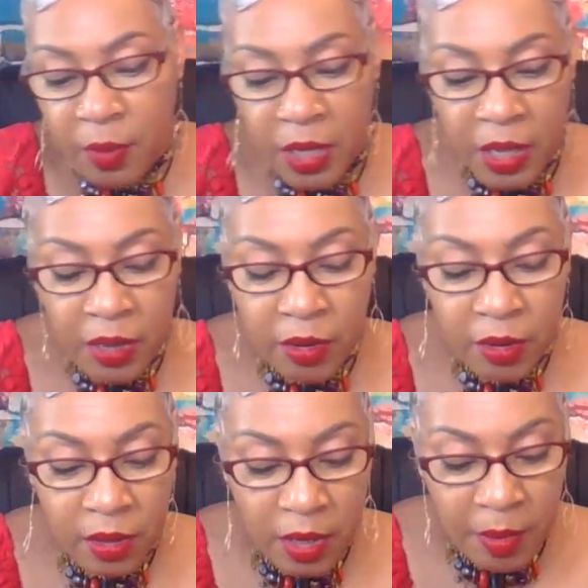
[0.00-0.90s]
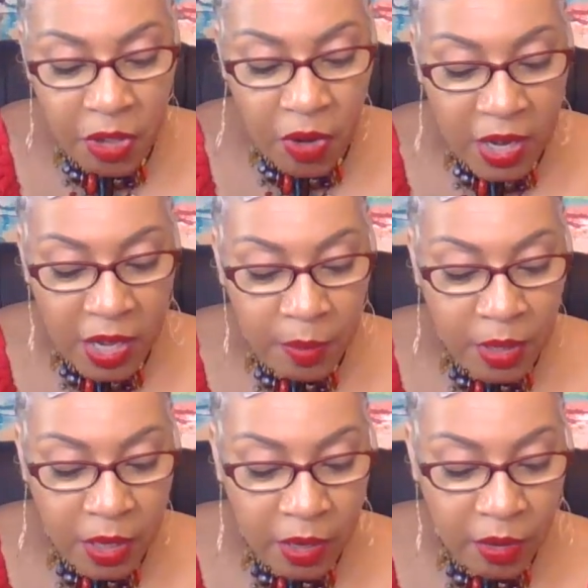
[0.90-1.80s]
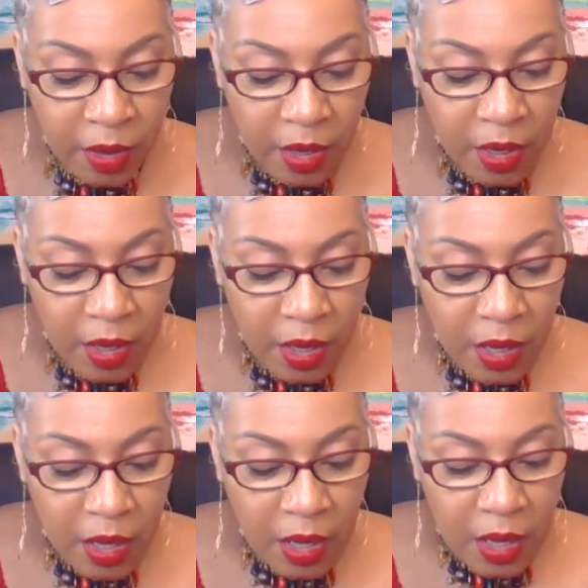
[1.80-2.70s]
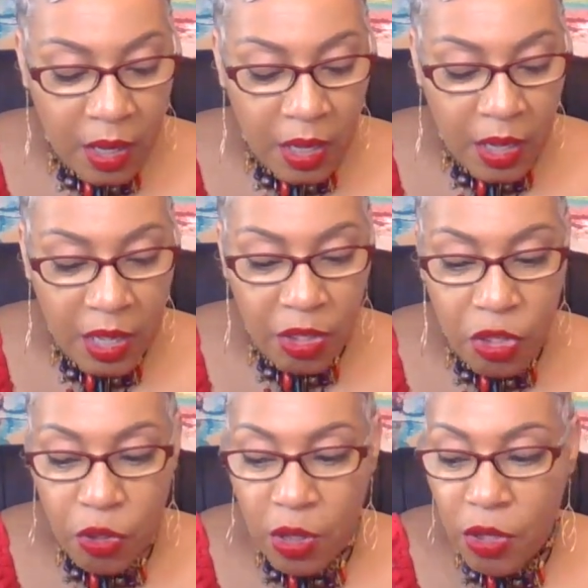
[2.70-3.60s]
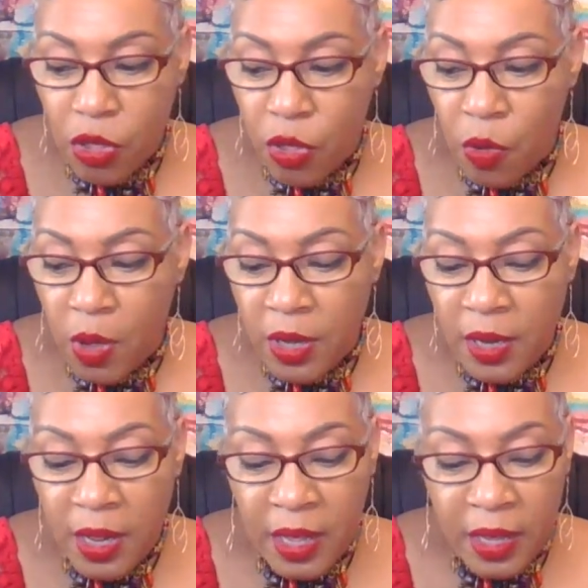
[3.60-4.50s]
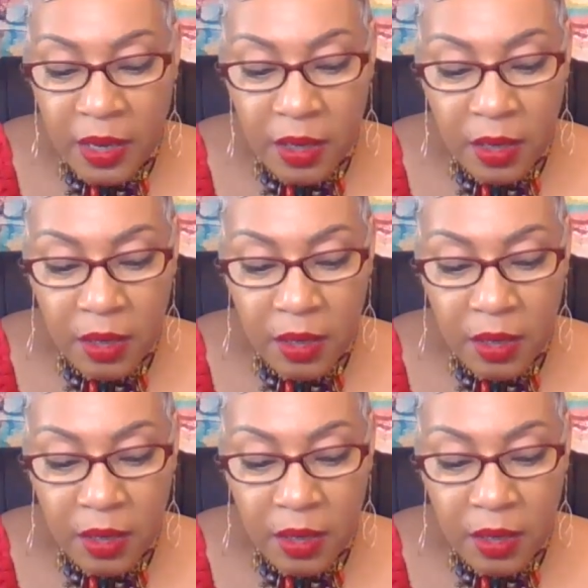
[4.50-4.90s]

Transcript: together. It's showing that